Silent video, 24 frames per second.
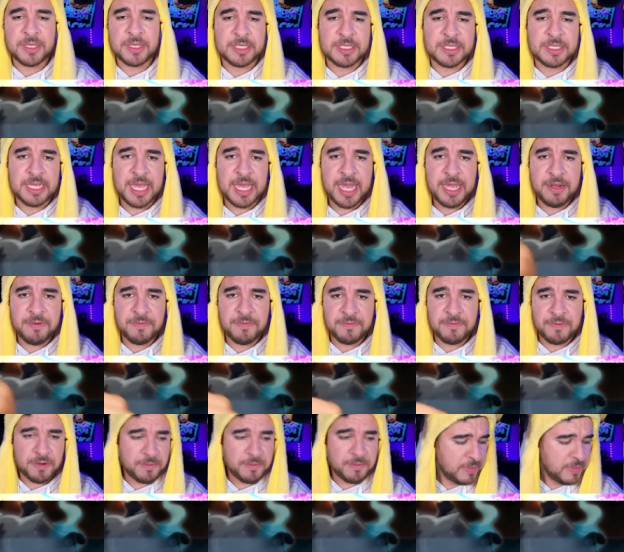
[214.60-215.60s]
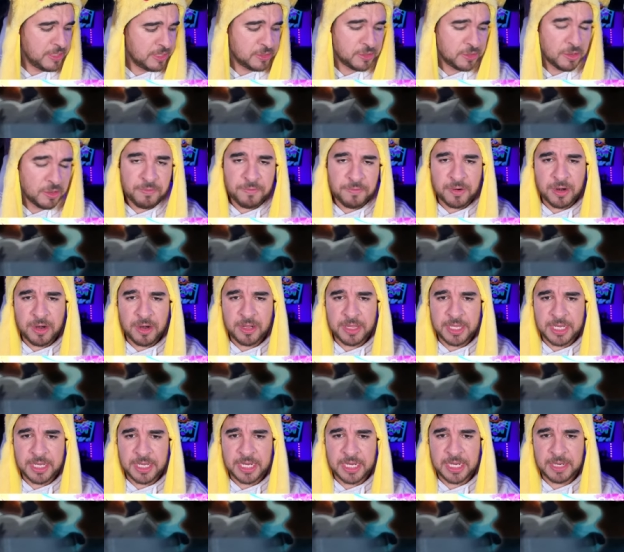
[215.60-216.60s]
Aside from the so far,
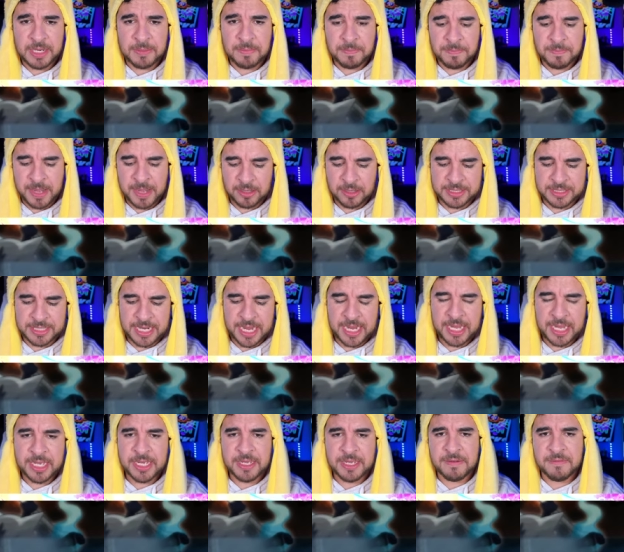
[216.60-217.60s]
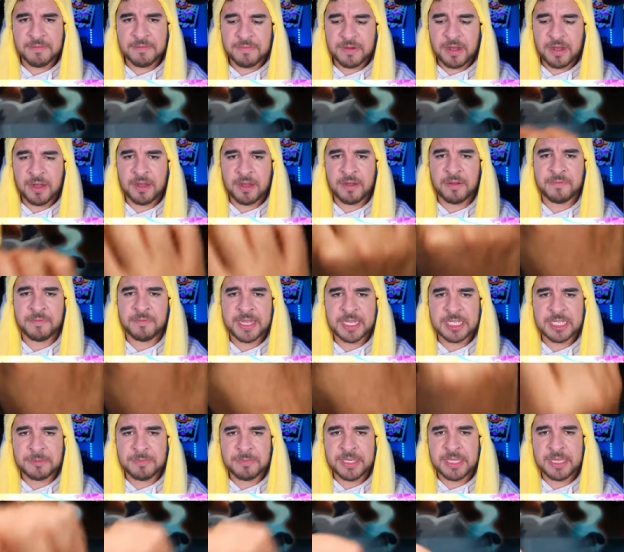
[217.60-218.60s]
the Paldea Evolve
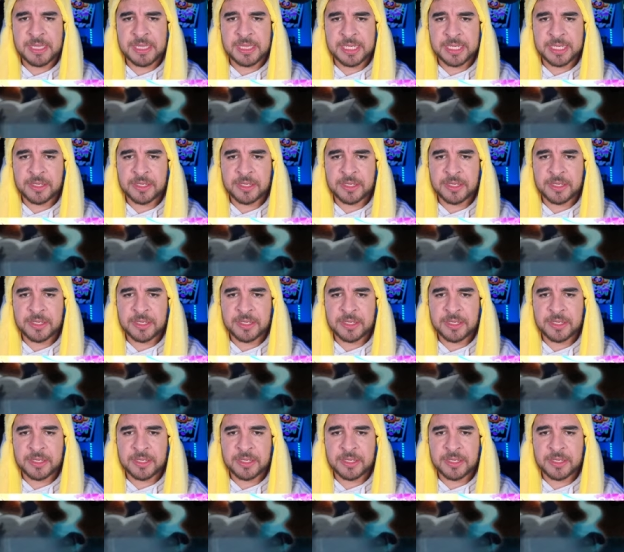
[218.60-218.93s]
has been the